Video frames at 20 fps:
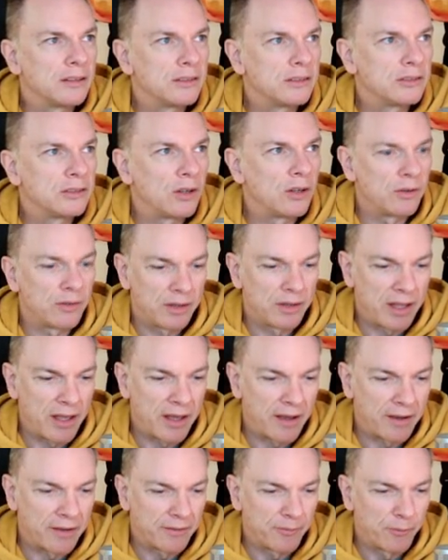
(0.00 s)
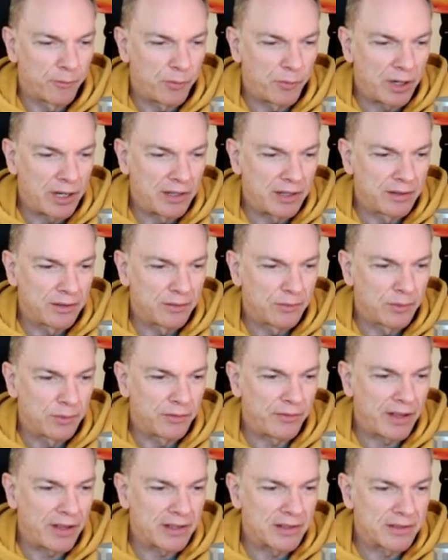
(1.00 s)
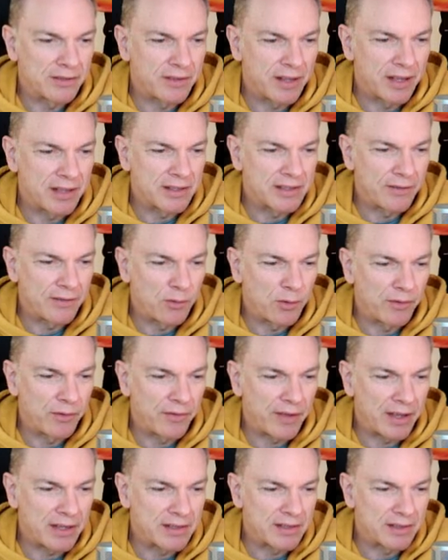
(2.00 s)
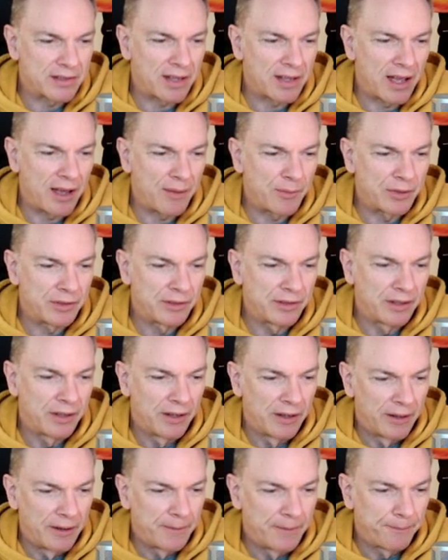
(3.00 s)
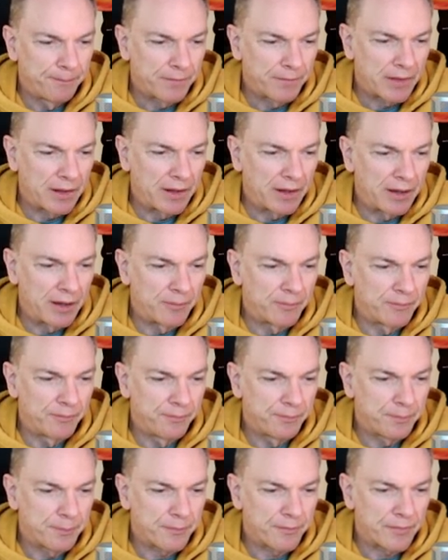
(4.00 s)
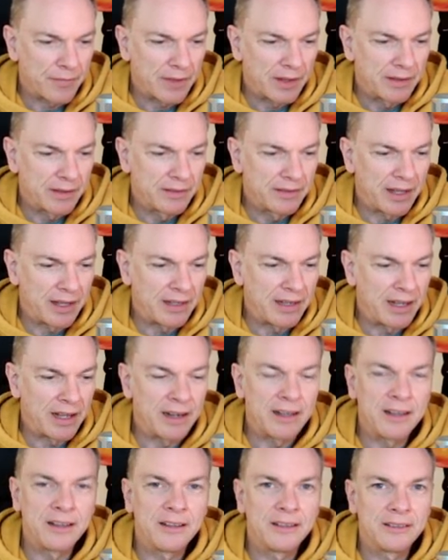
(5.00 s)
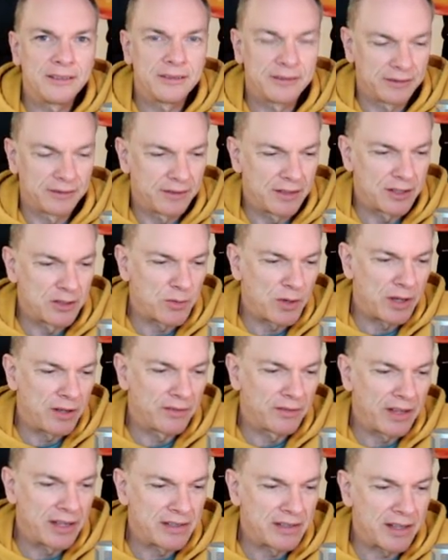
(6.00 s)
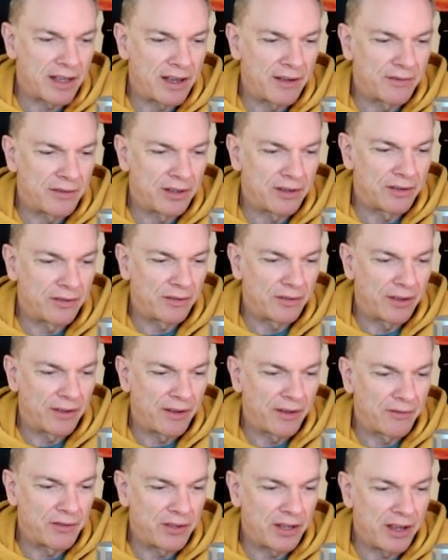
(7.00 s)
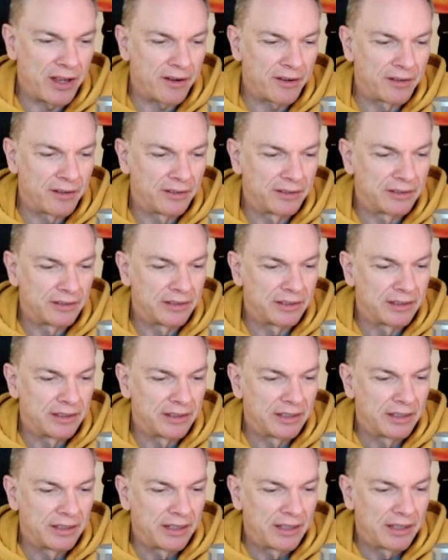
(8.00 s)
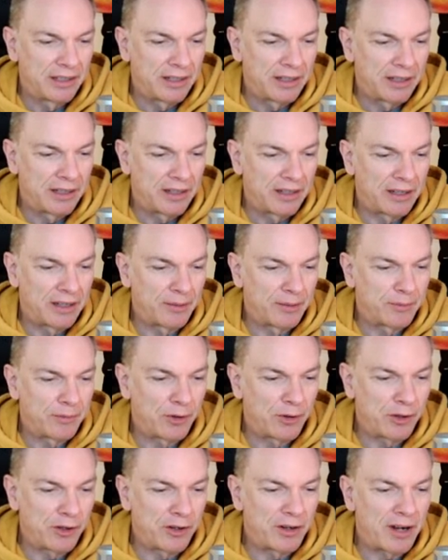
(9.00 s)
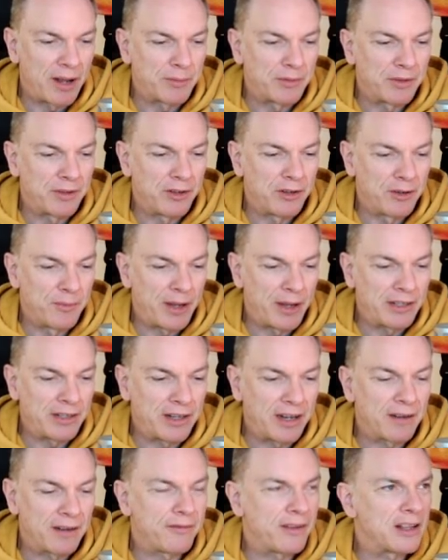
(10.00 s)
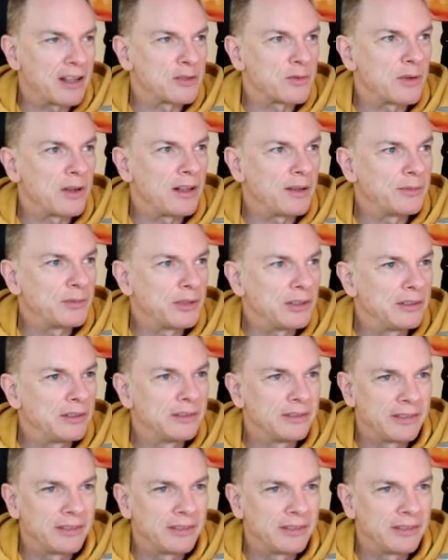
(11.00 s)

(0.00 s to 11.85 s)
So yeah, brilliant. Well, thanks, thanks everyone. Thanks Sam and um, Daniela as well. Nice to have you have you here. Um, oh, you're an you're a Man United fan as well, Abdul.